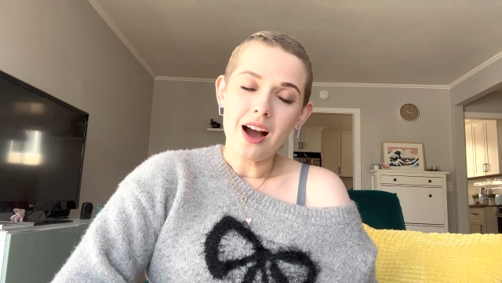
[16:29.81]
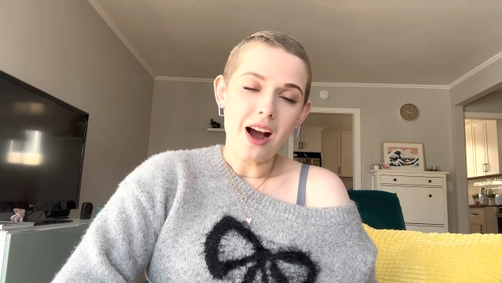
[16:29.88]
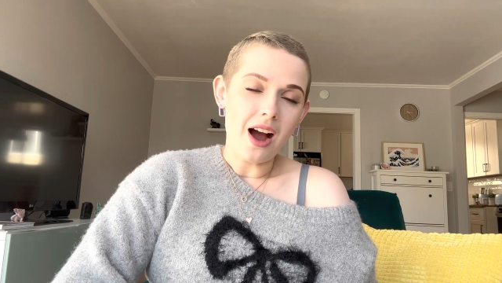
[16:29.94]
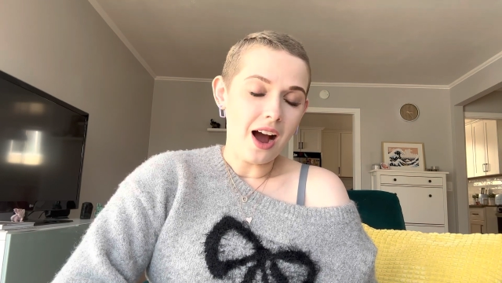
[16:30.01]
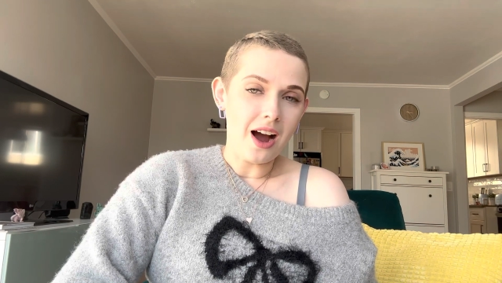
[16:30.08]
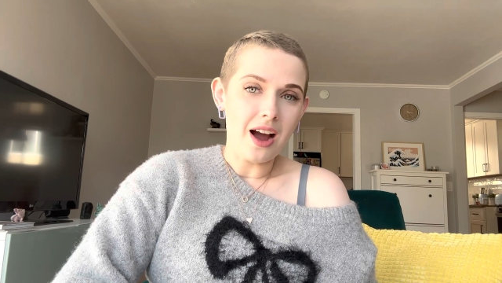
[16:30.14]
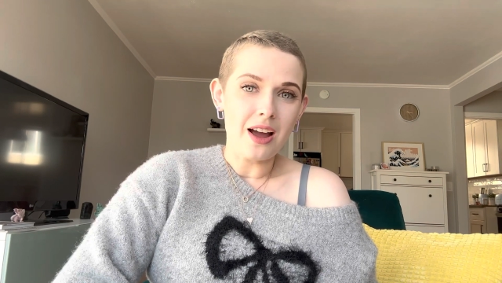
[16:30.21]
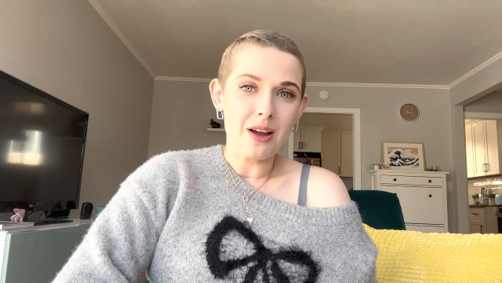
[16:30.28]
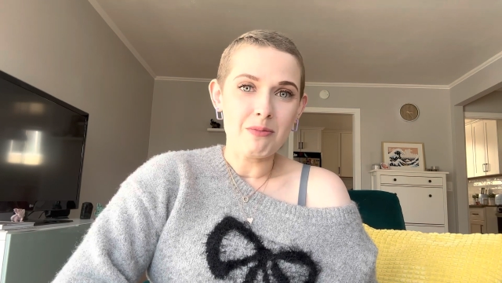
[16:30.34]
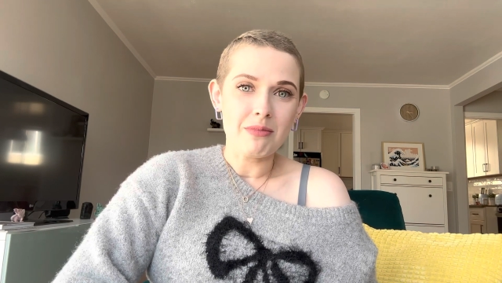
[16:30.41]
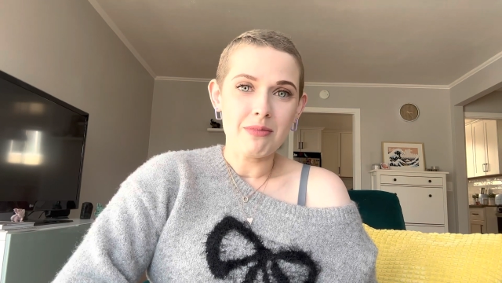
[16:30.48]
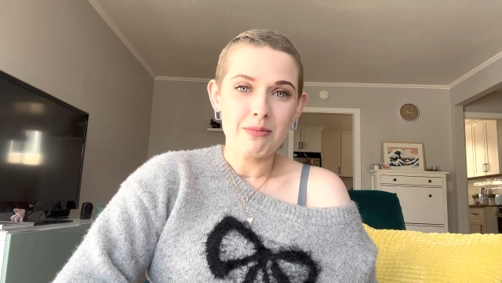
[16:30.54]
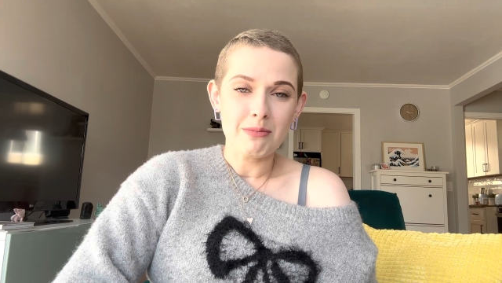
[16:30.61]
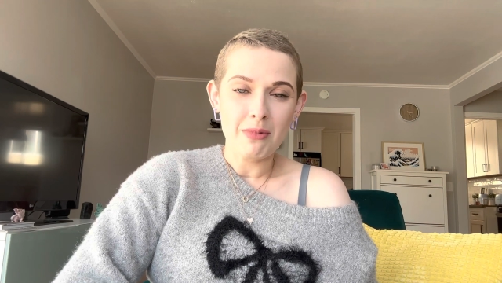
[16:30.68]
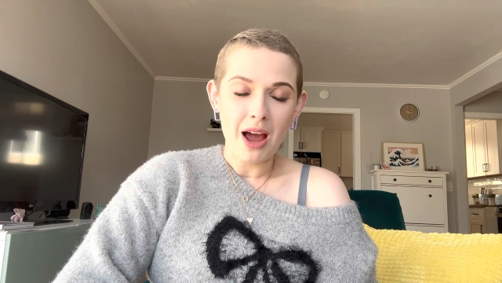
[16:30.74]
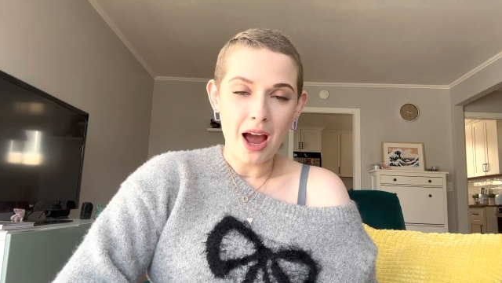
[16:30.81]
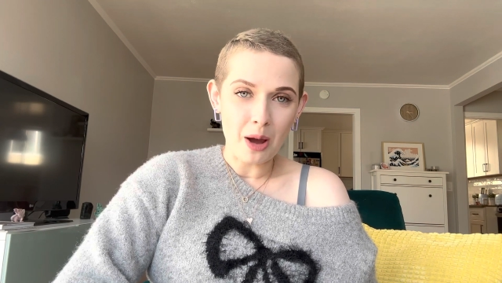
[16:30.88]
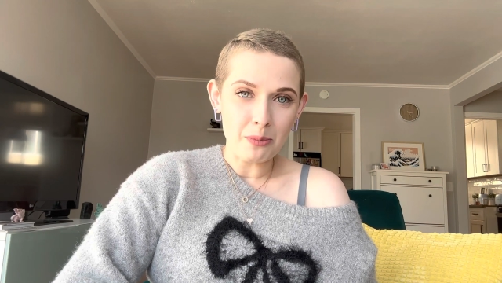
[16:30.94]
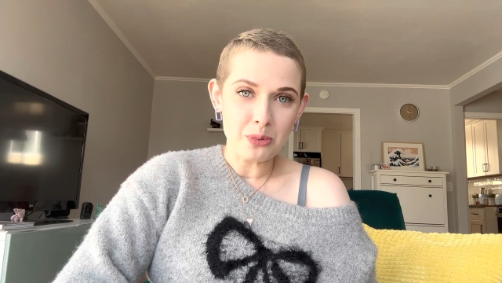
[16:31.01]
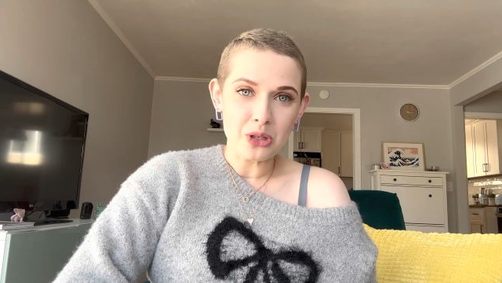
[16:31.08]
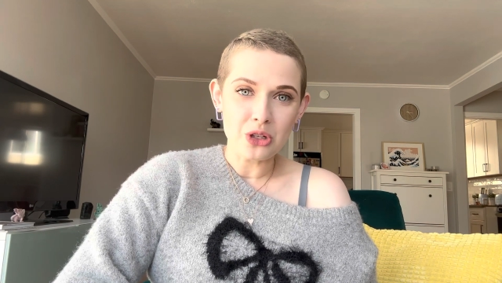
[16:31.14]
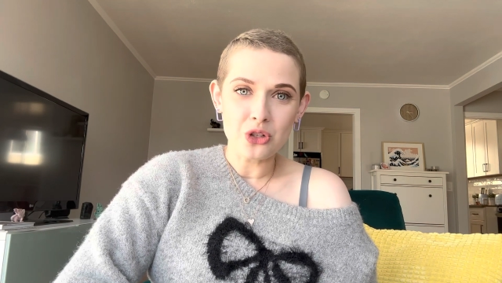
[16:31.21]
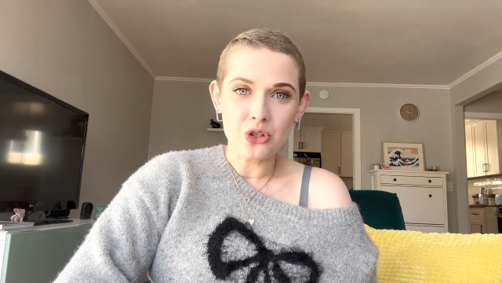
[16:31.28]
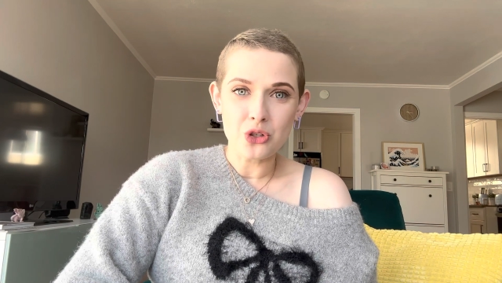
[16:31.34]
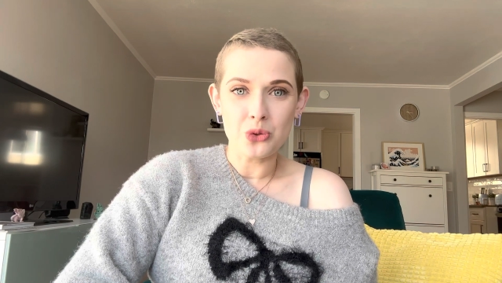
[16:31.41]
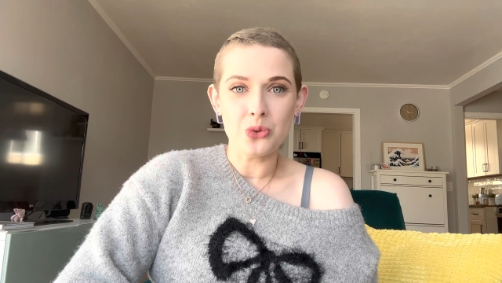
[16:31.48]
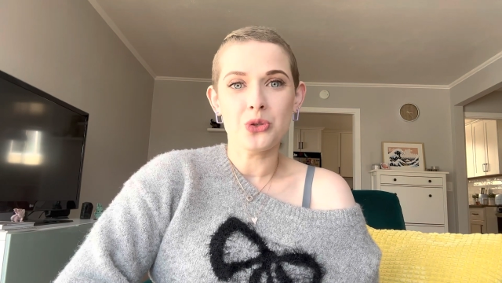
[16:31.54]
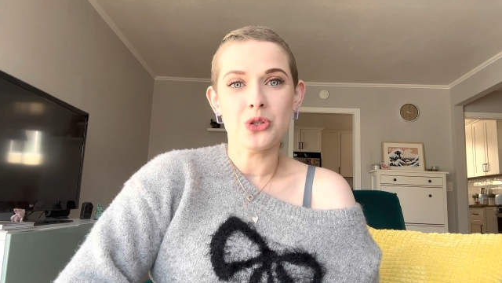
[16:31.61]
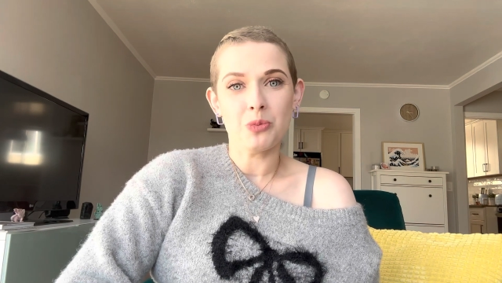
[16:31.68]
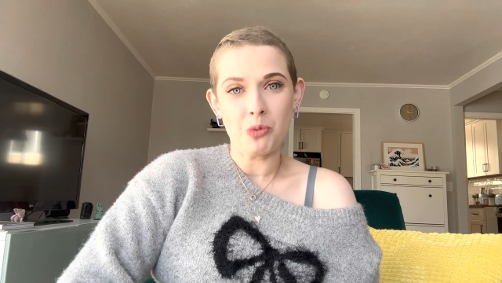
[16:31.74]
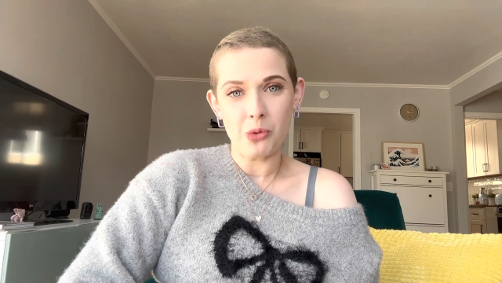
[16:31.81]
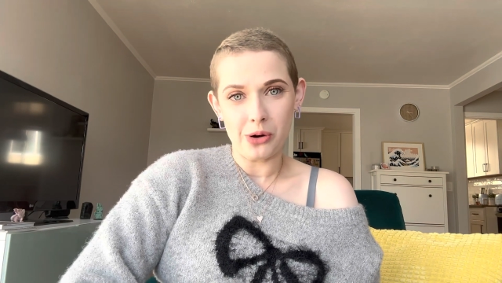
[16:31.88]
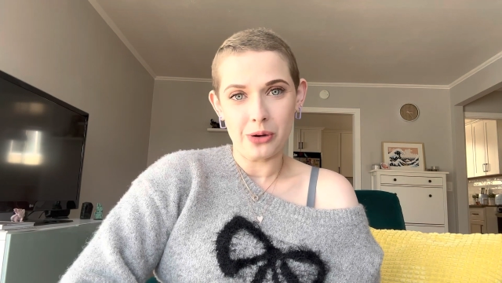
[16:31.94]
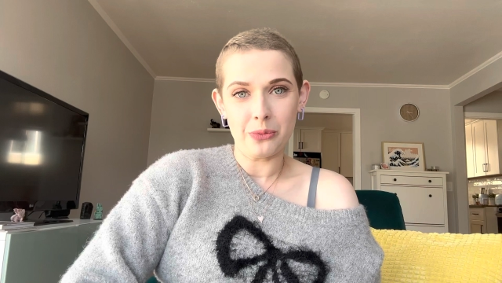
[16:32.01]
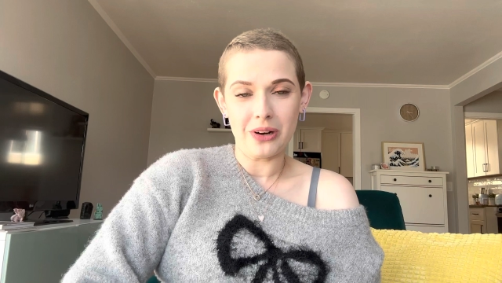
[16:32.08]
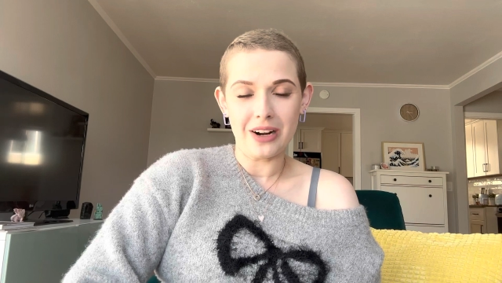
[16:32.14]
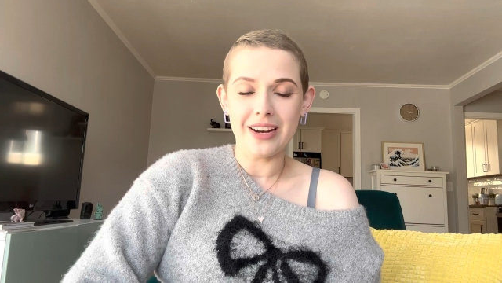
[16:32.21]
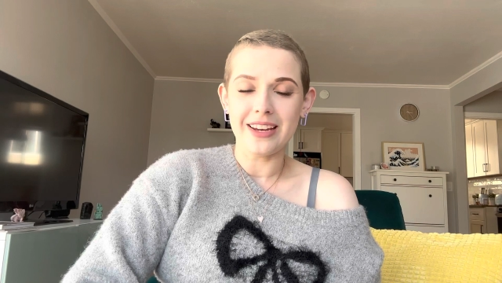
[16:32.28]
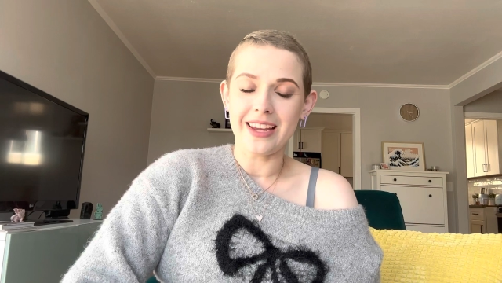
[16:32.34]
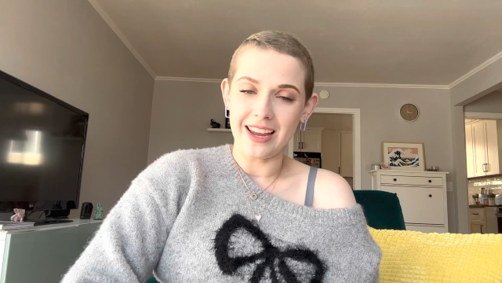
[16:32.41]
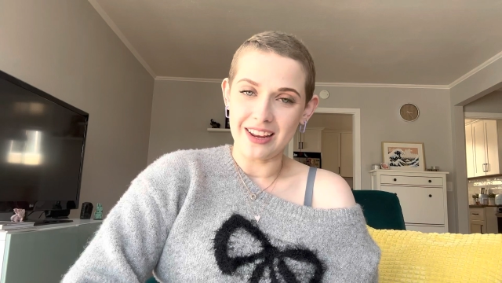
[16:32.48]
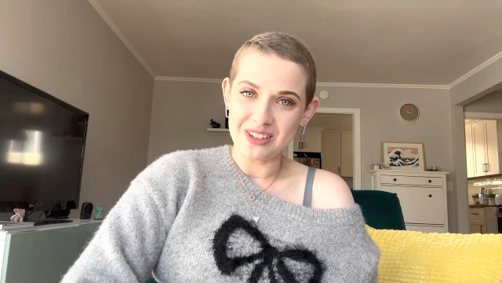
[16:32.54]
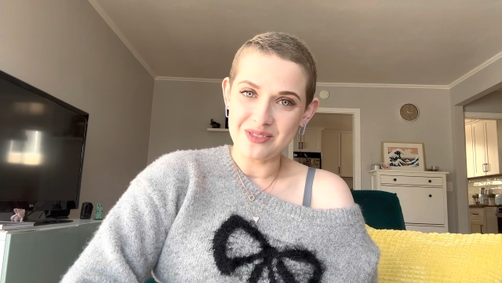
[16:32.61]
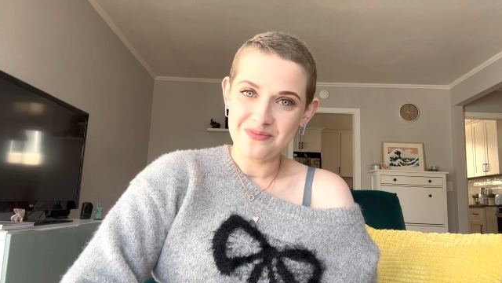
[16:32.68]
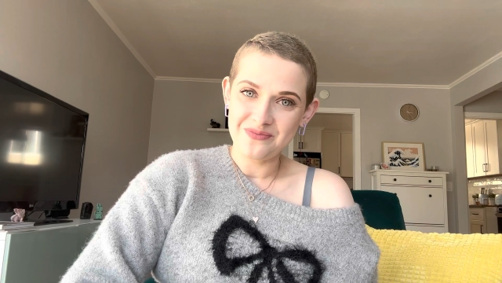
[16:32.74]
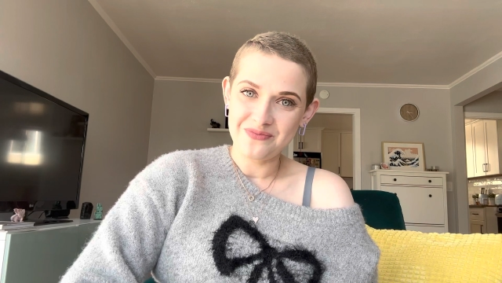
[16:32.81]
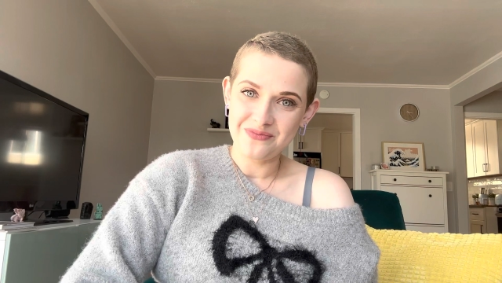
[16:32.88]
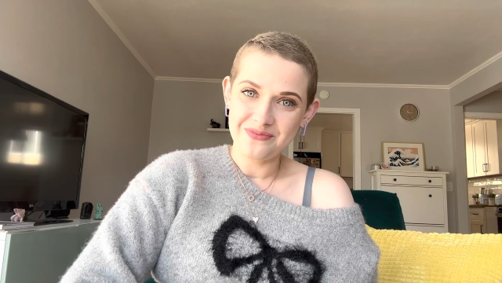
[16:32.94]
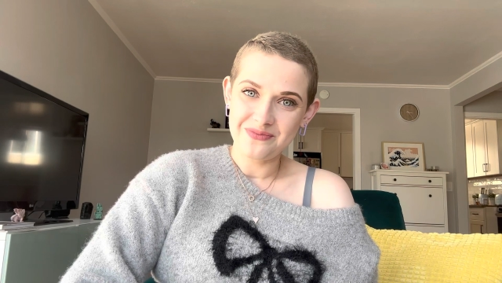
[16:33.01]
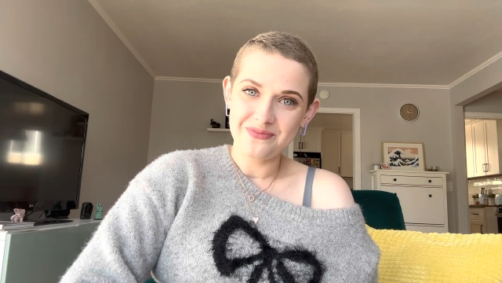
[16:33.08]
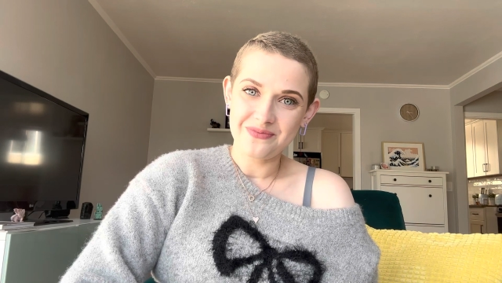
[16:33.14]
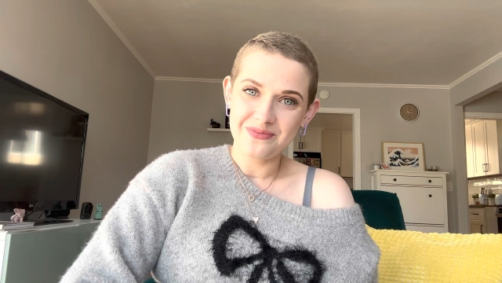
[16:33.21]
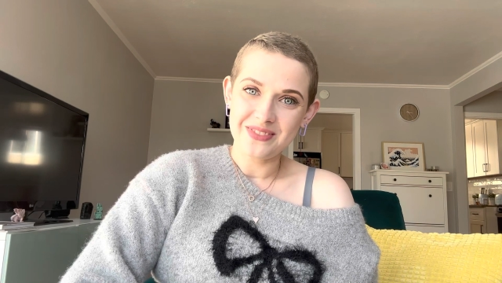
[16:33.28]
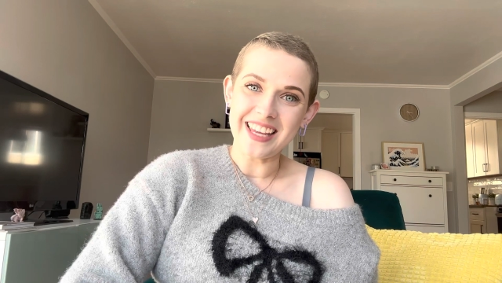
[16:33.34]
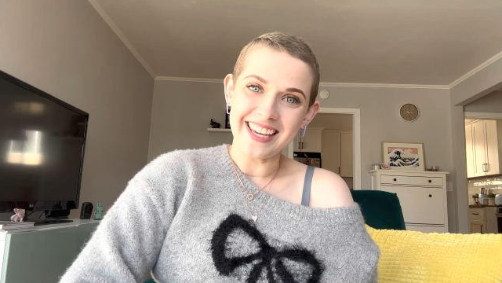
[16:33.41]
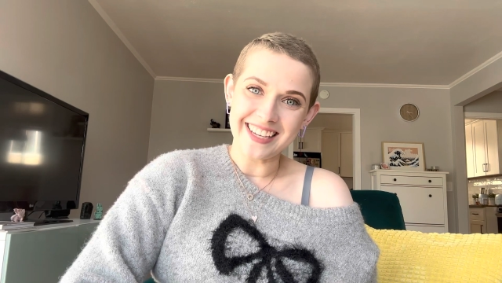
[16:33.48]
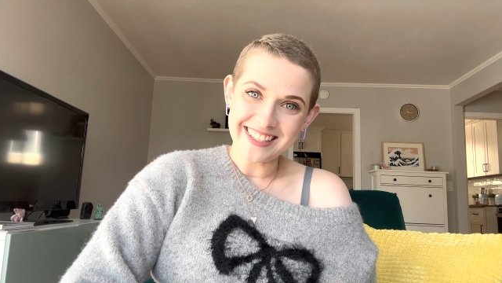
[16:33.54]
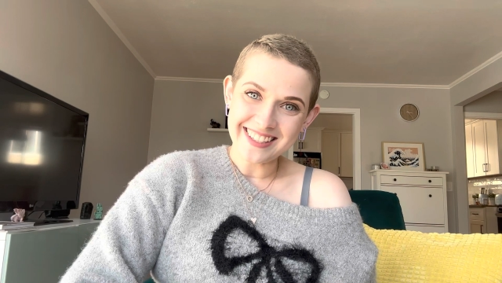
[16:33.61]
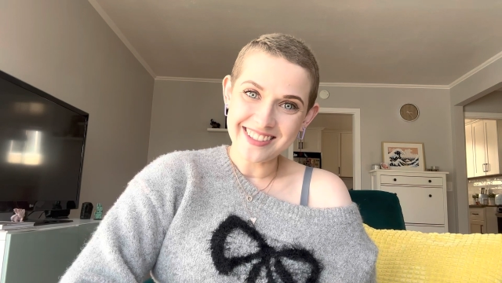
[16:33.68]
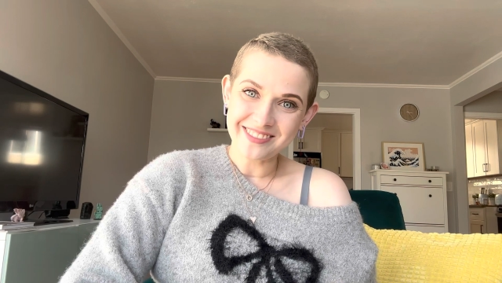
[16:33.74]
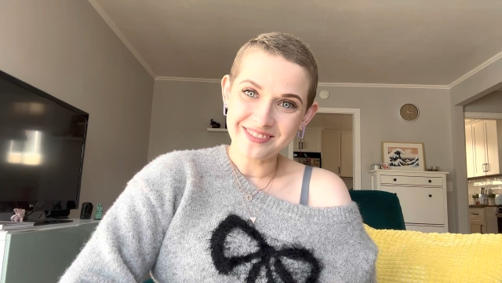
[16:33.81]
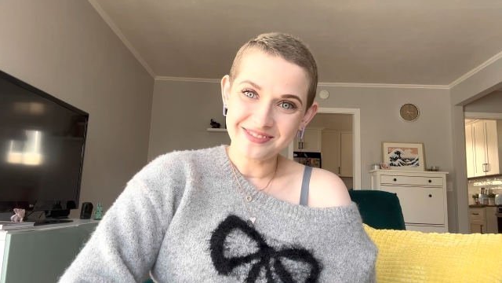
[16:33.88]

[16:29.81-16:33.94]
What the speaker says: I'm happy to support where I can. Thanks.